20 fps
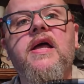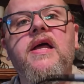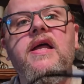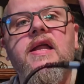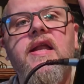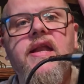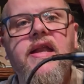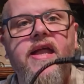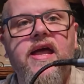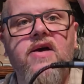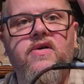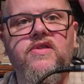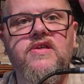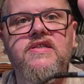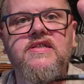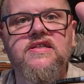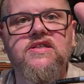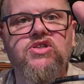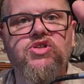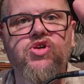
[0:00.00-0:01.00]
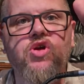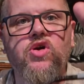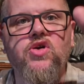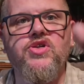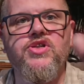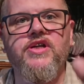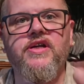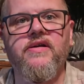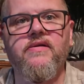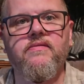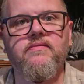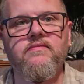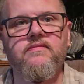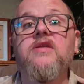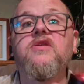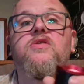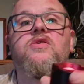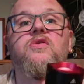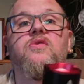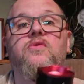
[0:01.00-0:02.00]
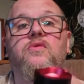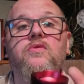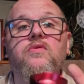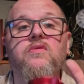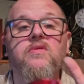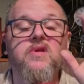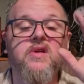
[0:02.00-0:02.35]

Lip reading: now this is charging. To